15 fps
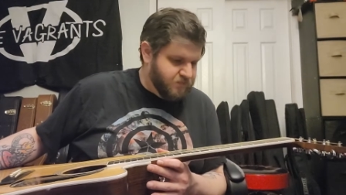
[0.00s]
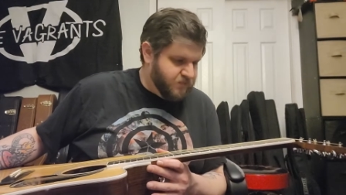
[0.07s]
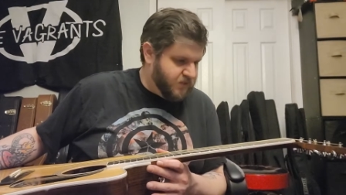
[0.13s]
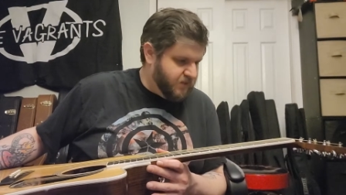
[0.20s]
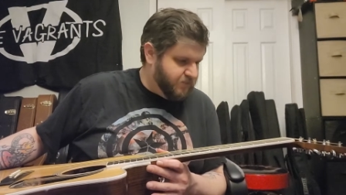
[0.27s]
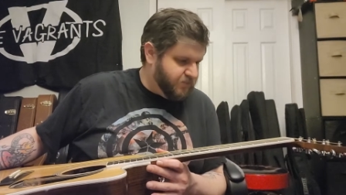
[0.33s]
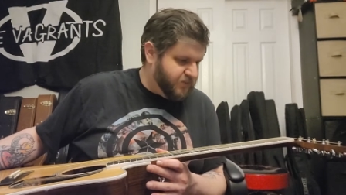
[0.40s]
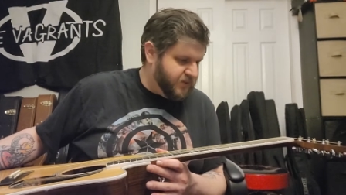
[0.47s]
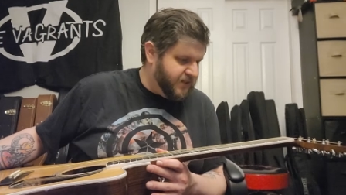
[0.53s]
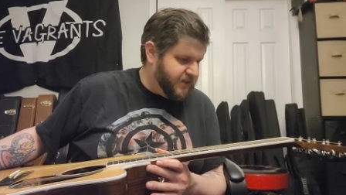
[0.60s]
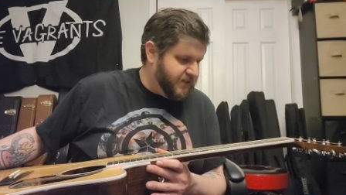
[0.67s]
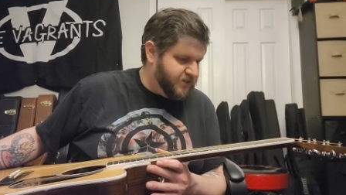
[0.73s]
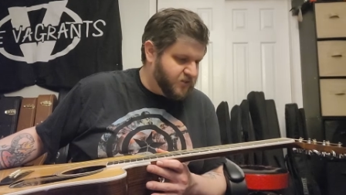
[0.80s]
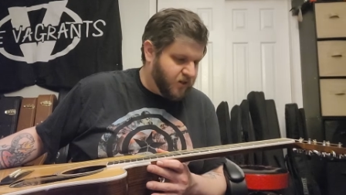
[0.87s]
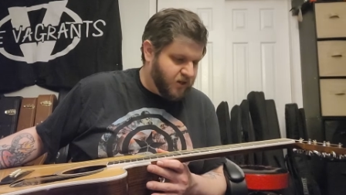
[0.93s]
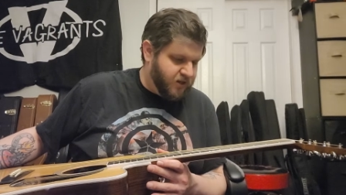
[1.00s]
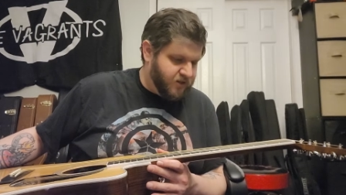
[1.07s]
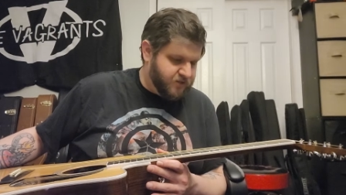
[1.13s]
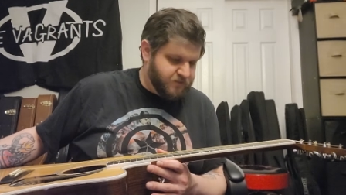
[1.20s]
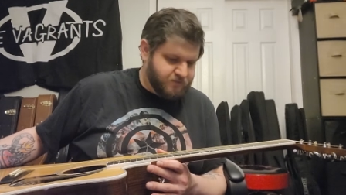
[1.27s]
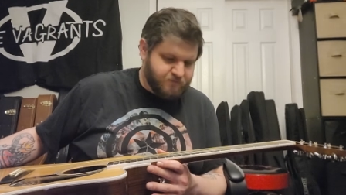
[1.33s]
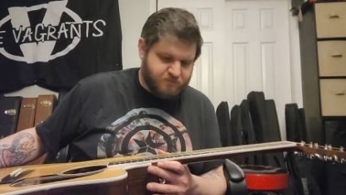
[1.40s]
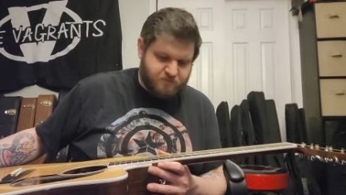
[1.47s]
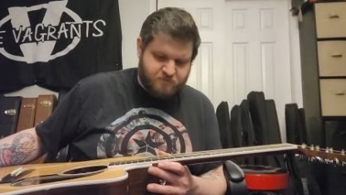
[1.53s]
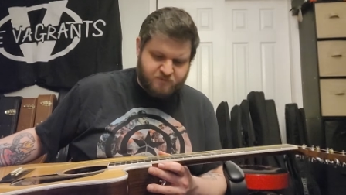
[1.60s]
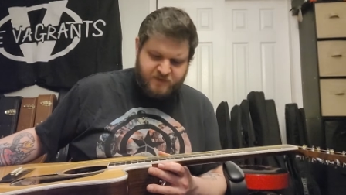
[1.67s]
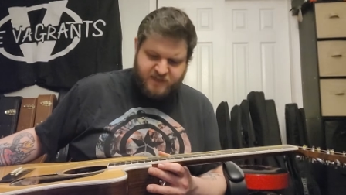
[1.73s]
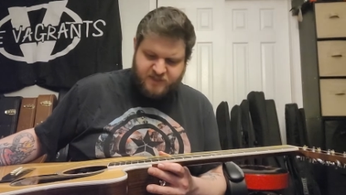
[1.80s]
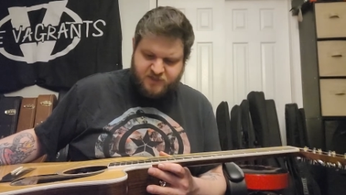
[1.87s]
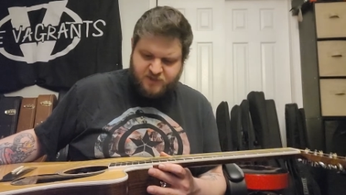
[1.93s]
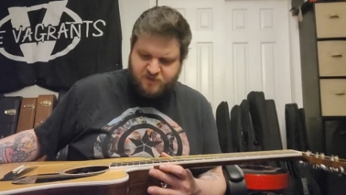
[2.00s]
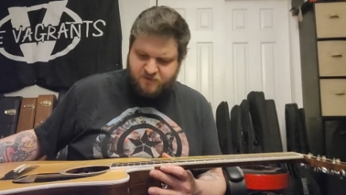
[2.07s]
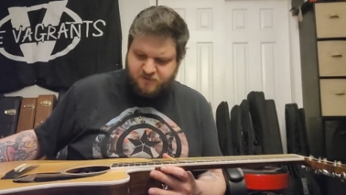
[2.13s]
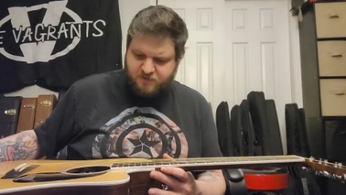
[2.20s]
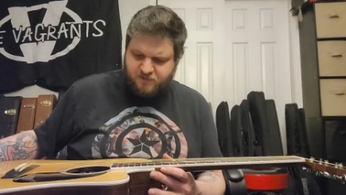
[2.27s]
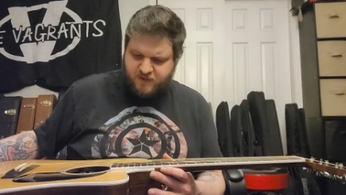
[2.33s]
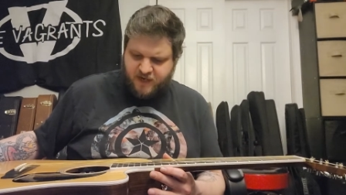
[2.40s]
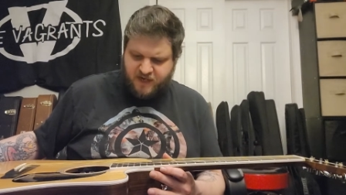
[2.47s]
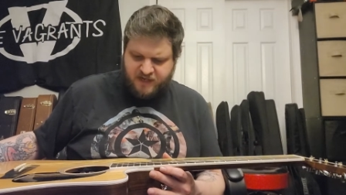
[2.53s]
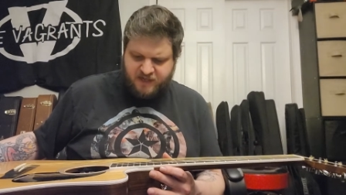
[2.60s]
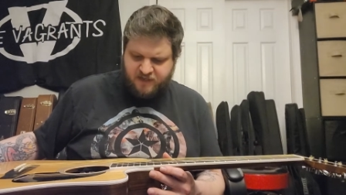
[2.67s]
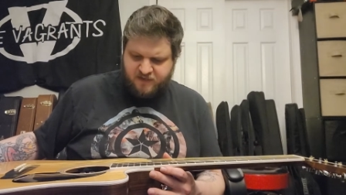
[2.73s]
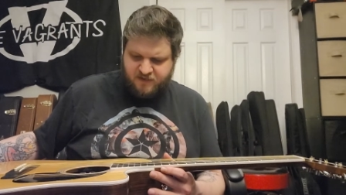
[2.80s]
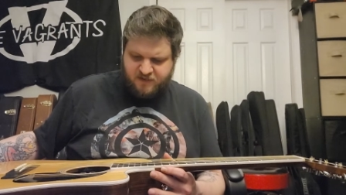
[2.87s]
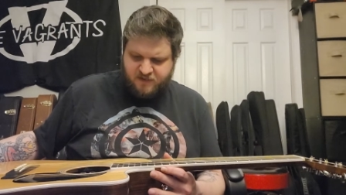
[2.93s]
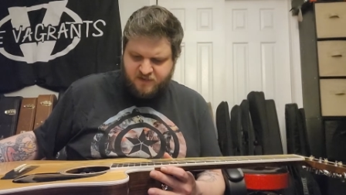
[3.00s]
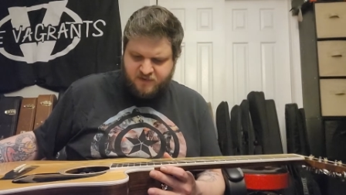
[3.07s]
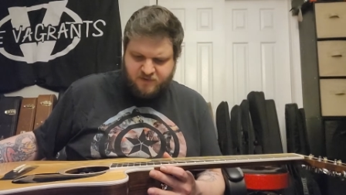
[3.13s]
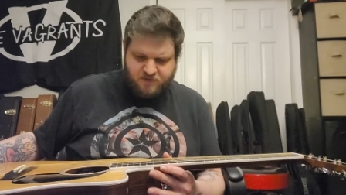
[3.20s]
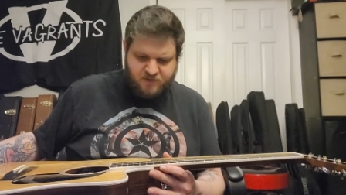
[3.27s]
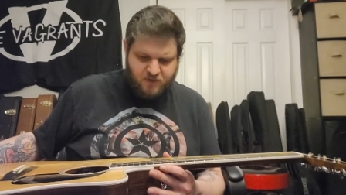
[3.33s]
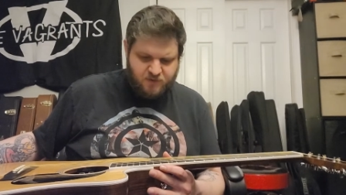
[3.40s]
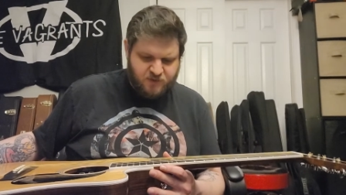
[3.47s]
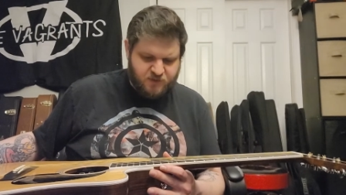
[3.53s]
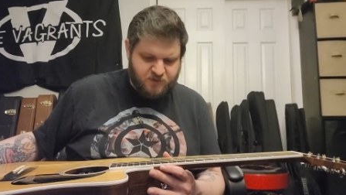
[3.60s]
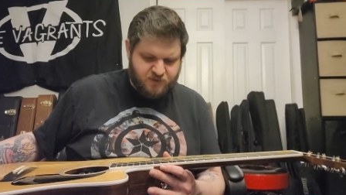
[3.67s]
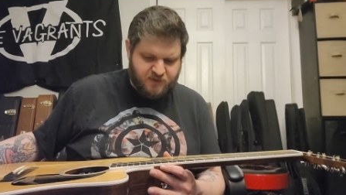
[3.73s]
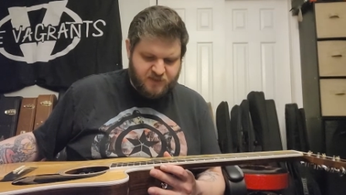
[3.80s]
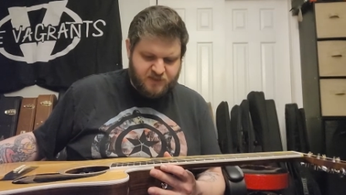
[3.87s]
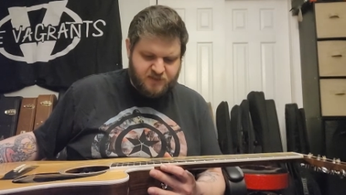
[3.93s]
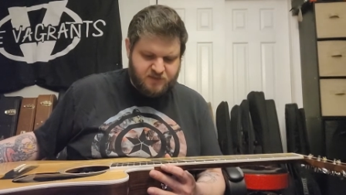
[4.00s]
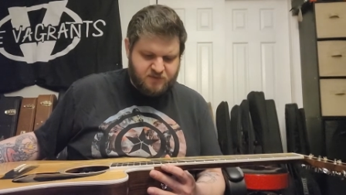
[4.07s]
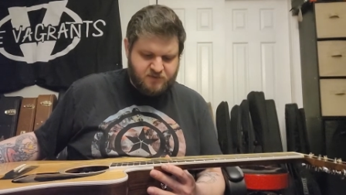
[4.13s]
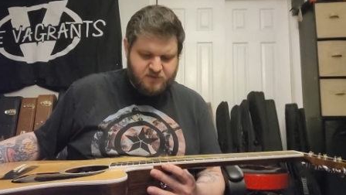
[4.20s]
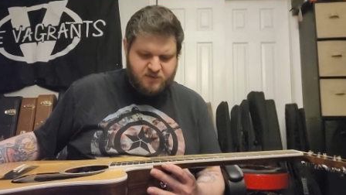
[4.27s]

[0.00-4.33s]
completely dark, rich, grainy, no streaks,